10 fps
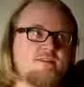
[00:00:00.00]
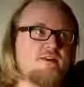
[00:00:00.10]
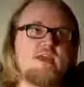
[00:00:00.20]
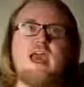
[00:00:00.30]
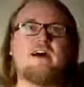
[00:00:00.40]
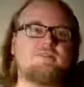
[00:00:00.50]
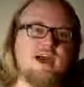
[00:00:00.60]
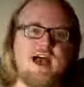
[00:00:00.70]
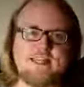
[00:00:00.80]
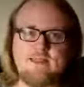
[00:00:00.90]
little
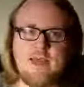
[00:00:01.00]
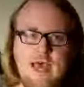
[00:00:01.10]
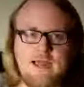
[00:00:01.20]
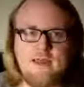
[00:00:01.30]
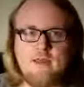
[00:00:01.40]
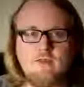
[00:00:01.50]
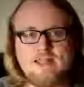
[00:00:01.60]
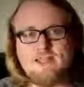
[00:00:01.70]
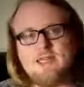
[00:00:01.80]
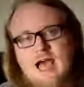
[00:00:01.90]
caveat to that,
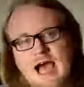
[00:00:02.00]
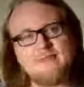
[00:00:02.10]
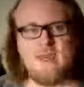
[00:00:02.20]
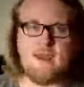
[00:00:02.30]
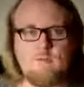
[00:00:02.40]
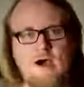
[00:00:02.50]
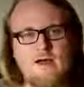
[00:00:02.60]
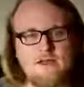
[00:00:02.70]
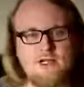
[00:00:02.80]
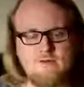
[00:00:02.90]
that's not the
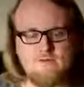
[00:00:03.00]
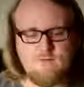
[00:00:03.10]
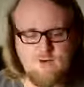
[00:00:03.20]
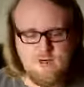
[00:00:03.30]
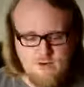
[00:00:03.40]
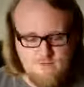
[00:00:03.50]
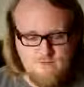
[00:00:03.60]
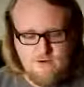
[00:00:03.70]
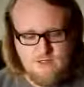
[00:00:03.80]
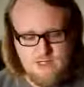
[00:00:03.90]
etymology of the word
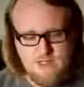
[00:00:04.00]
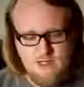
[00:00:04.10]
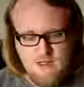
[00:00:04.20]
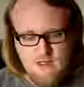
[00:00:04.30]
universe.